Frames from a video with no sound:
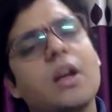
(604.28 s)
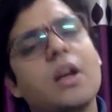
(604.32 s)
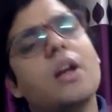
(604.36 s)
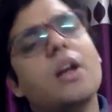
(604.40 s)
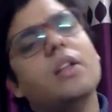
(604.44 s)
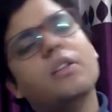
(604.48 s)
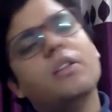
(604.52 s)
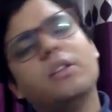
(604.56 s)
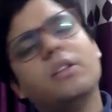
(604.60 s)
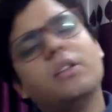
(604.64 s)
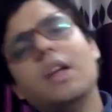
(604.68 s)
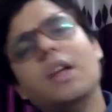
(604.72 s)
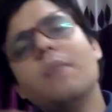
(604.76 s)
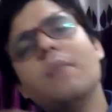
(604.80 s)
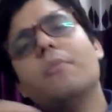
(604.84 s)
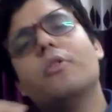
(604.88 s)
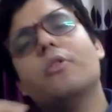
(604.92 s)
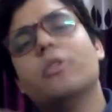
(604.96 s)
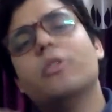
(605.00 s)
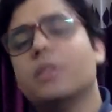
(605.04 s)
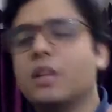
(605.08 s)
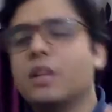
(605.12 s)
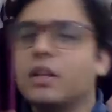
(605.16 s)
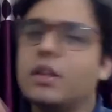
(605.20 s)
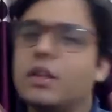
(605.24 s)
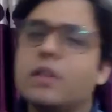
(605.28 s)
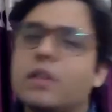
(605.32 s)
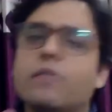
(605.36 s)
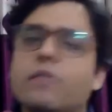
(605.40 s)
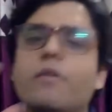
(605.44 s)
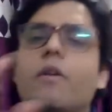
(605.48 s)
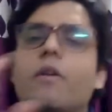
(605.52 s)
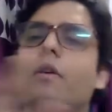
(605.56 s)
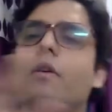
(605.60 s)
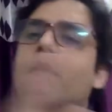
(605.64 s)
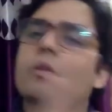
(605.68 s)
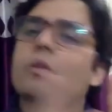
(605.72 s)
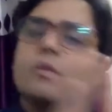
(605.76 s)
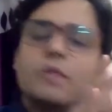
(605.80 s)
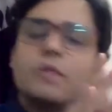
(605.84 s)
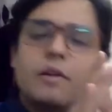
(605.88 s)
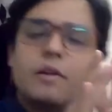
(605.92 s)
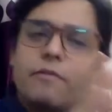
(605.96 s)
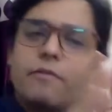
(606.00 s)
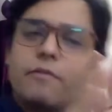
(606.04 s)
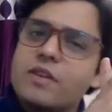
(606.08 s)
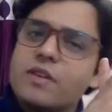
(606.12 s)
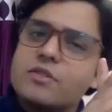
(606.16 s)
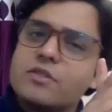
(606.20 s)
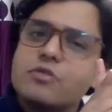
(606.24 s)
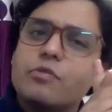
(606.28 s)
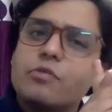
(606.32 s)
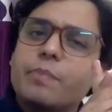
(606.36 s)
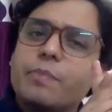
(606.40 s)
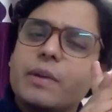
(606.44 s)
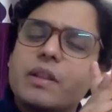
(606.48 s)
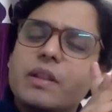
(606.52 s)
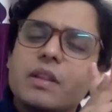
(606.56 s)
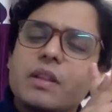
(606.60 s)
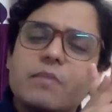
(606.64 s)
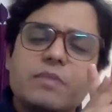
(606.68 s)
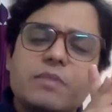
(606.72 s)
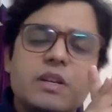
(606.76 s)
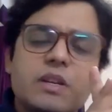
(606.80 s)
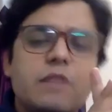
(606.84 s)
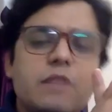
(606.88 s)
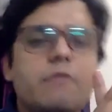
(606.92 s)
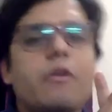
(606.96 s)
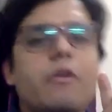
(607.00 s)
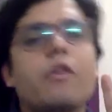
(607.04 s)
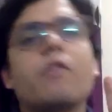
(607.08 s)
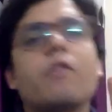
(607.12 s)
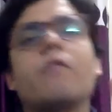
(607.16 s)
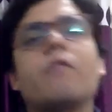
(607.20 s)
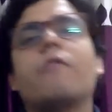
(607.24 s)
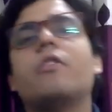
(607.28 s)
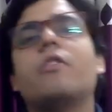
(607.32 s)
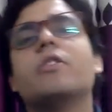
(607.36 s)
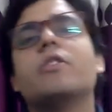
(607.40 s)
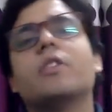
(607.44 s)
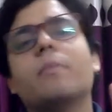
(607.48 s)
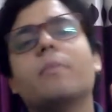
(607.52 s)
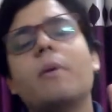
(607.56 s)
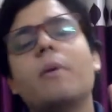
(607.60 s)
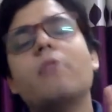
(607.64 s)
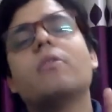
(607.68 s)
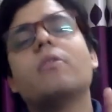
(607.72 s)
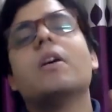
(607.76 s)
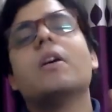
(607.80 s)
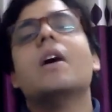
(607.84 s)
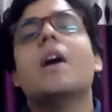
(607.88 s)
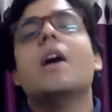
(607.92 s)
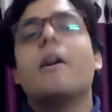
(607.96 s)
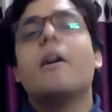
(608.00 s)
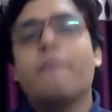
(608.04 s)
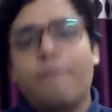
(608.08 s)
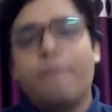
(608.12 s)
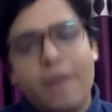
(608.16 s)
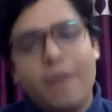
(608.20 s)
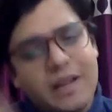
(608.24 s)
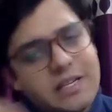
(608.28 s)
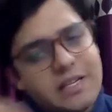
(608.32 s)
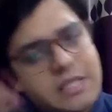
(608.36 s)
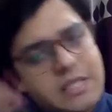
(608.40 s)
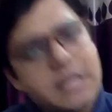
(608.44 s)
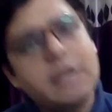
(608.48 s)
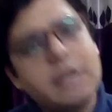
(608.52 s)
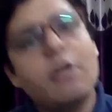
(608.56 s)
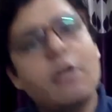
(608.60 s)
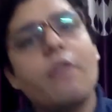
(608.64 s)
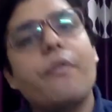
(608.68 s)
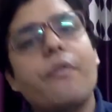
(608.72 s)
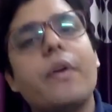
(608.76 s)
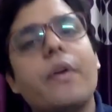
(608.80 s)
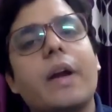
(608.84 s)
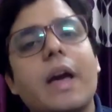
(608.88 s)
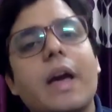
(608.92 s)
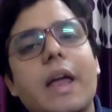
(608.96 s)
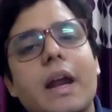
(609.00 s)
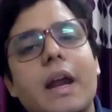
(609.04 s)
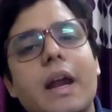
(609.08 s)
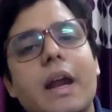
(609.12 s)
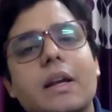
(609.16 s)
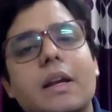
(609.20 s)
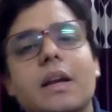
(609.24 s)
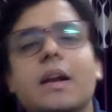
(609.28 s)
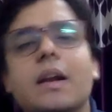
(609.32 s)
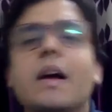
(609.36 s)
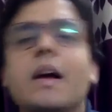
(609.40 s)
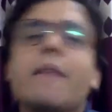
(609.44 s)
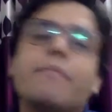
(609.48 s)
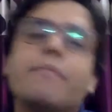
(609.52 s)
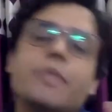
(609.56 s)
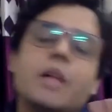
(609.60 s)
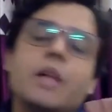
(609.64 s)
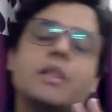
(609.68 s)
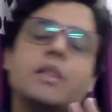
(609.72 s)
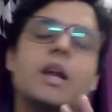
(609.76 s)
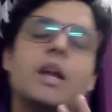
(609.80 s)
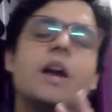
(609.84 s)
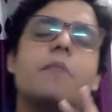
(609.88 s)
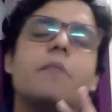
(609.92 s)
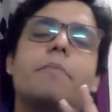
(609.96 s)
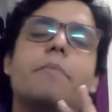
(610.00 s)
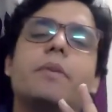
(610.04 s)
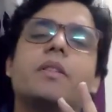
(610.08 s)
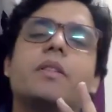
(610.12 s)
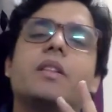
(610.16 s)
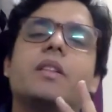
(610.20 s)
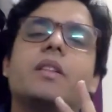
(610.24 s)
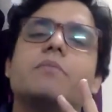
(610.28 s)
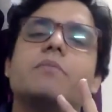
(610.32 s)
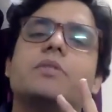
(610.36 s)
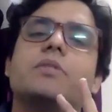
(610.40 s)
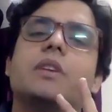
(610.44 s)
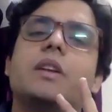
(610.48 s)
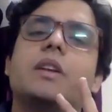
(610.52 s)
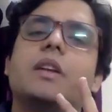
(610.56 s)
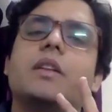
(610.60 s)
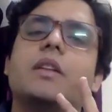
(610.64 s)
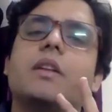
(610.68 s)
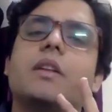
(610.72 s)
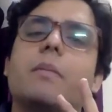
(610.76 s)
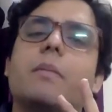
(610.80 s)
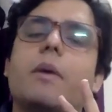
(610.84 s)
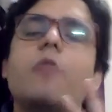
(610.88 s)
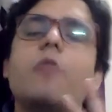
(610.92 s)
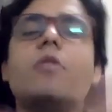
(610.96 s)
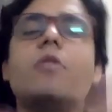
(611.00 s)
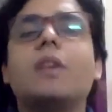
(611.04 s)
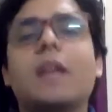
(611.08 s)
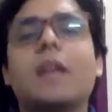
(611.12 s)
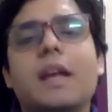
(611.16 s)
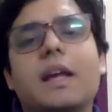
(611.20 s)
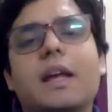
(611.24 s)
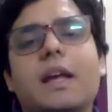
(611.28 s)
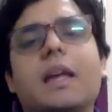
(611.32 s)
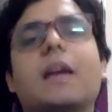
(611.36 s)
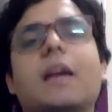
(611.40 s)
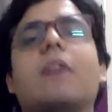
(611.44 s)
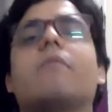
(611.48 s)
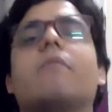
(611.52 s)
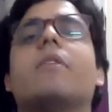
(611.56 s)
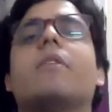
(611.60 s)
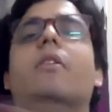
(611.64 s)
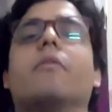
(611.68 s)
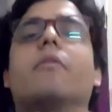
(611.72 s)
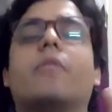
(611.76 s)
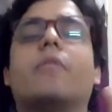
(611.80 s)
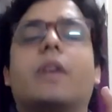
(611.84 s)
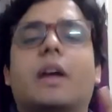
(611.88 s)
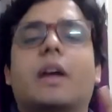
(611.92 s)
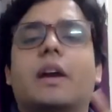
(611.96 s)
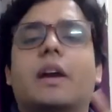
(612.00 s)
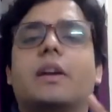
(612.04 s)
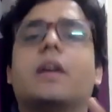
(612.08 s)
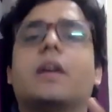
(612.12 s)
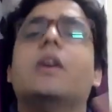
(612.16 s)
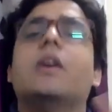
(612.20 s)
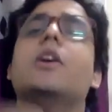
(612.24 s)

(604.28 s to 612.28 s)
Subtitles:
The same, this is the first two presumption was about vesting of a character. The third presumption is about taking away of a character.